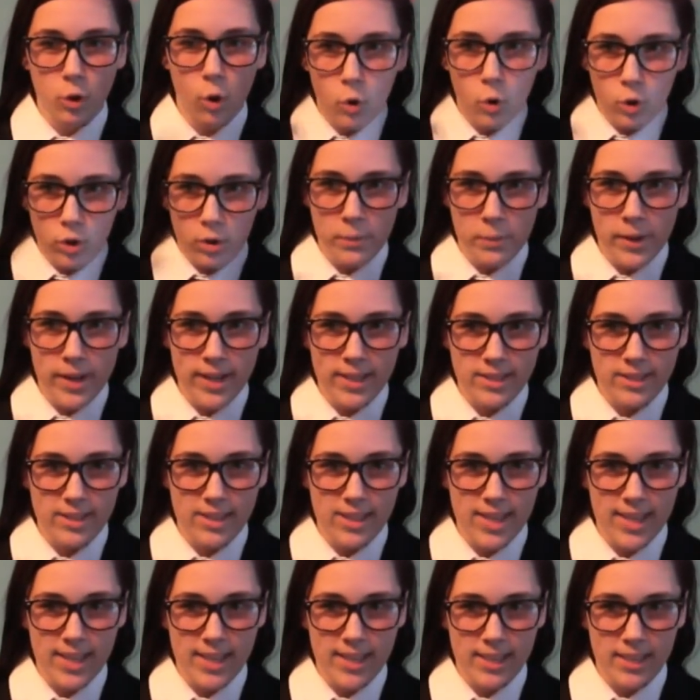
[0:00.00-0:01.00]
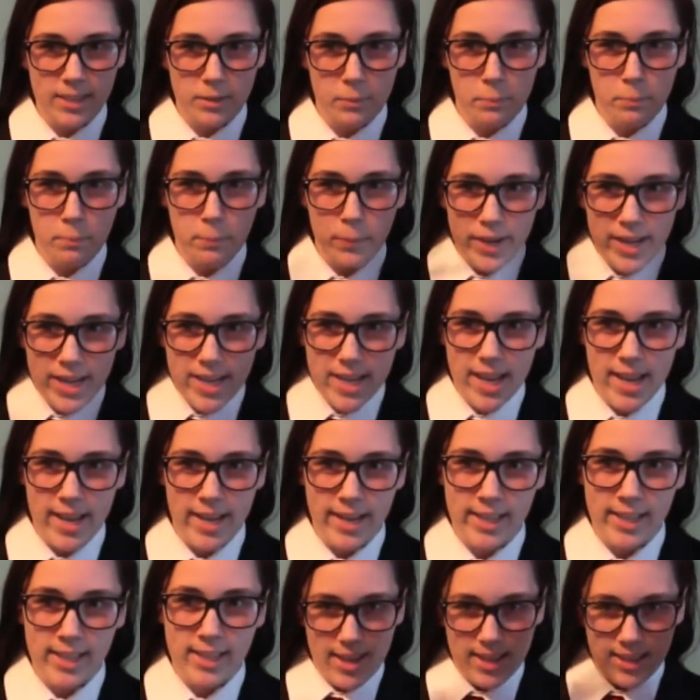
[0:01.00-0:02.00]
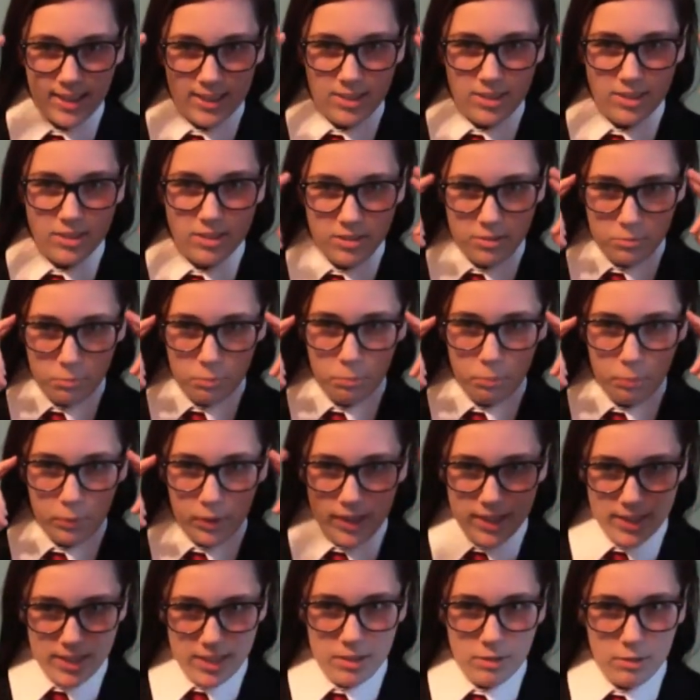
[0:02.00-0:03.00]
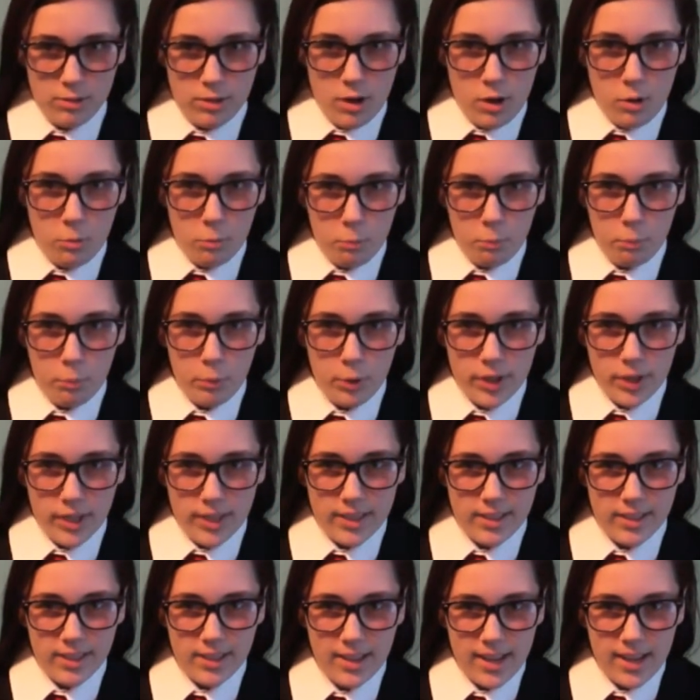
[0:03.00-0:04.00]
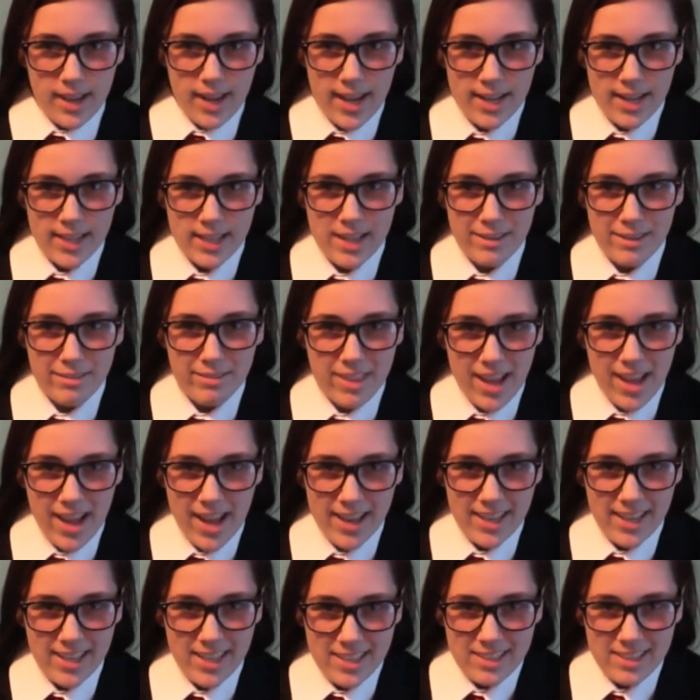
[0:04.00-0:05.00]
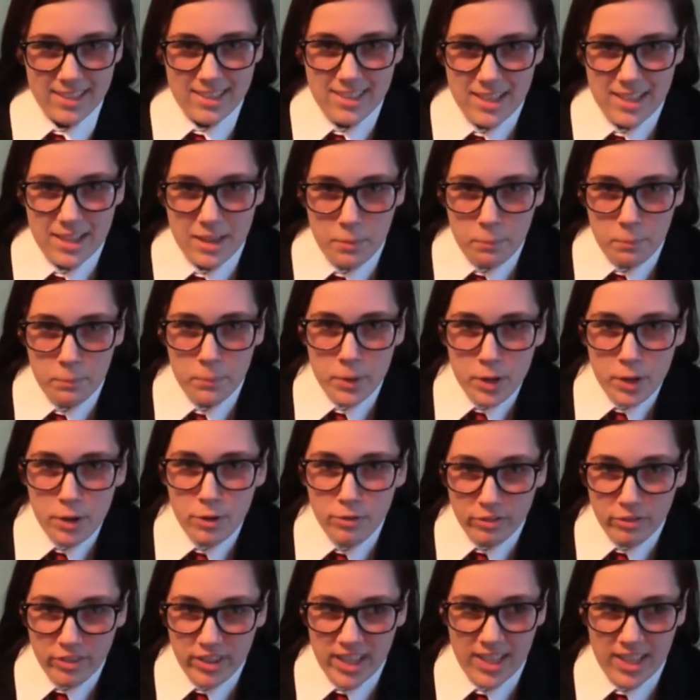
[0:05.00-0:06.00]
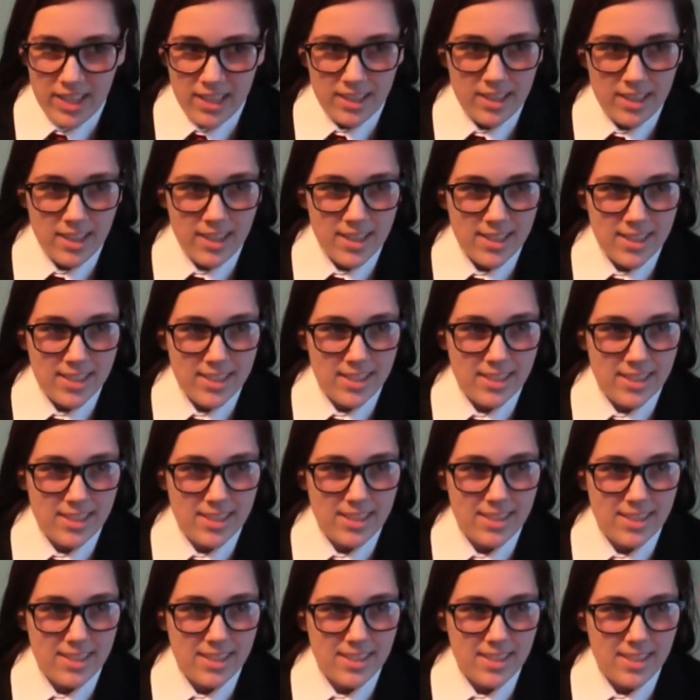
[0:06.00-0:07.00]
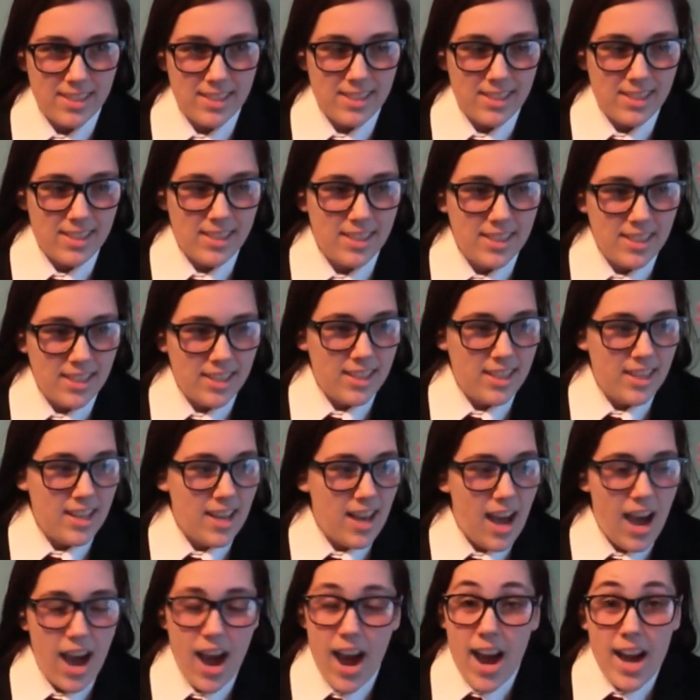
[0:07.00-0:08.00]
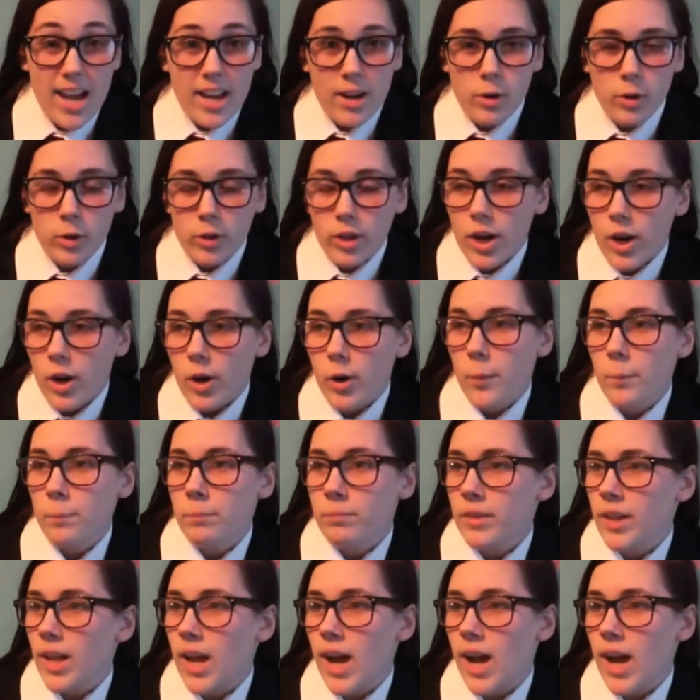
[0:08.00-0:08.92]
tormenting being, but you don't put any of that into the movie, because I don't know.